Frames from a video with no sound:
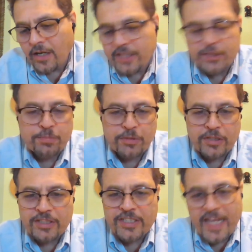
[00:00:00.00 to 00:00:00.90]

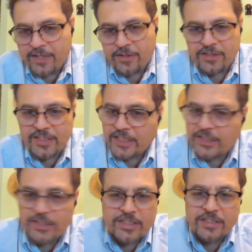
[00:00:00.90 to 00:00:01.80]
IEEE standards that
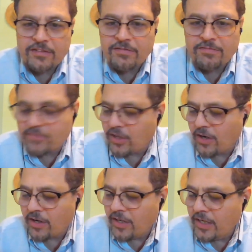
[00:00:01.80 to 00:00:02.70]
just
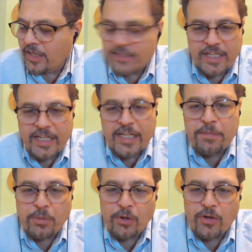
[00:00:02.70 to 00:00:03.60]
are sitting in
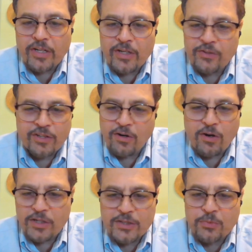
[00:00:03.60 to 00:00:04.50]
a book. They're
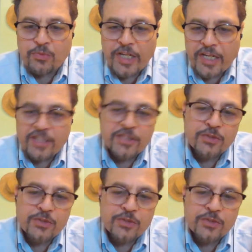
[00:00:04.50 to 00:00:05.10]
hard to read.